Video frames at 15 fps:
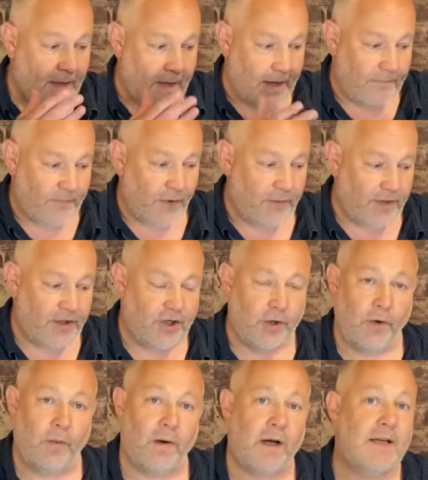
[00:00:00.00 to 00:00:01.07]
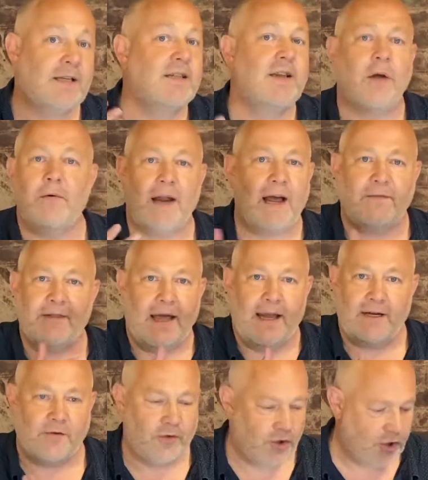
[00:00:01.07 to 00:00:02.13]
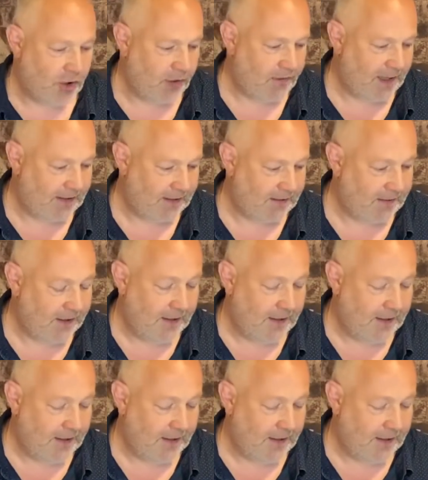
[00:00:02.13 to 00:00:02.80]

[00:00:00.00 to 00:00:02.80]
Brut Nature wines don't have that extra sugar added.